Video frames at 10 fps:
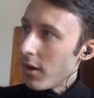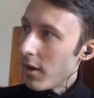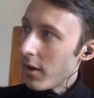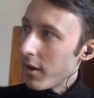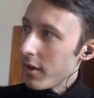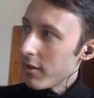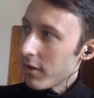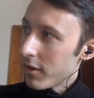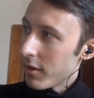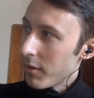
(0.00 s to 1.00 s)
And he
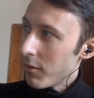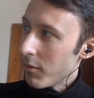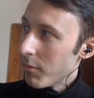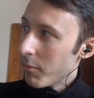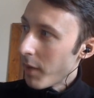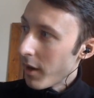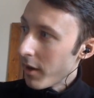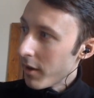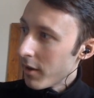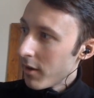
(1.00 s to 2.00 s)
thought that
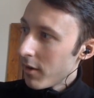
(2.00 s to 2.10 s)
by